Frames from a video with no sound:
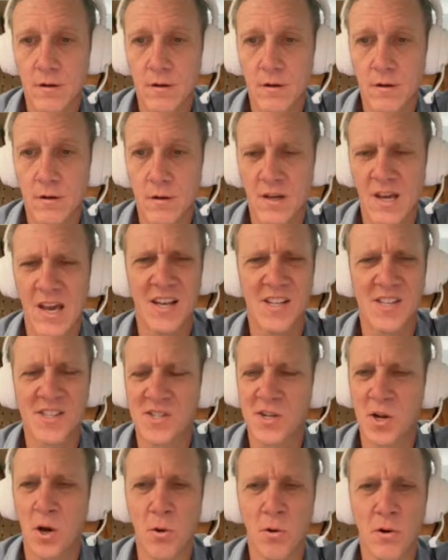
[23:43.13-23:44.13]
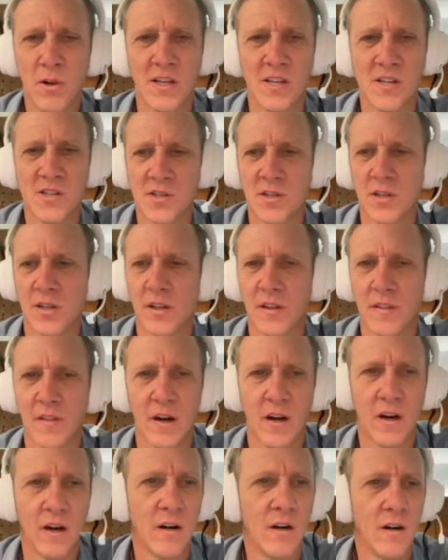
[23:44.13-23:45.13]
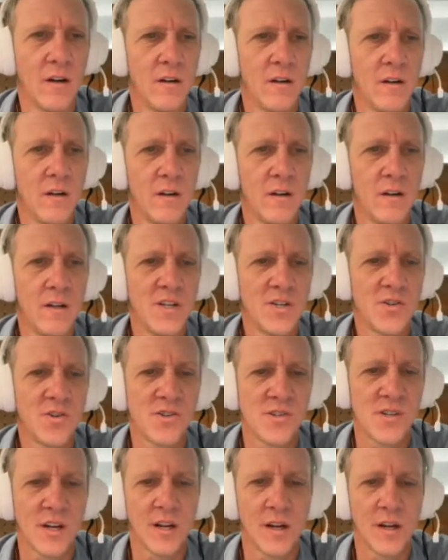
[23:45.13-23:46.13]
Yeah, it's totally still in there. Interesting.